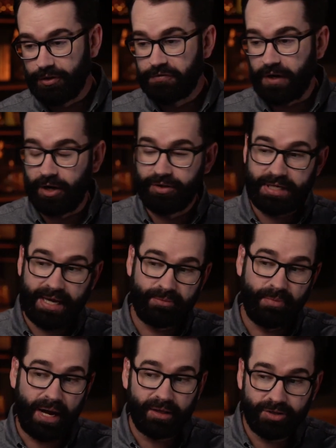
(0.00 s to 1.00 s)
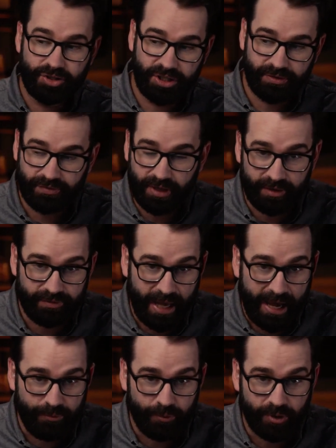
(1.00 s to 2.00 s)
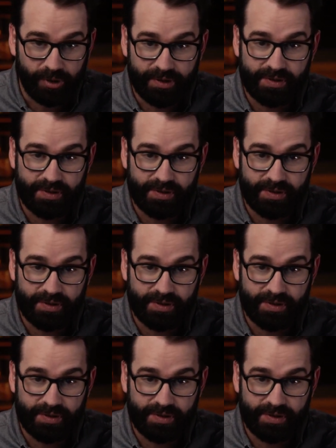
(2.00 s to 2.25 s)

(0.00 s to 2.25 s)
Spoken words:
you follow the etymology of that word,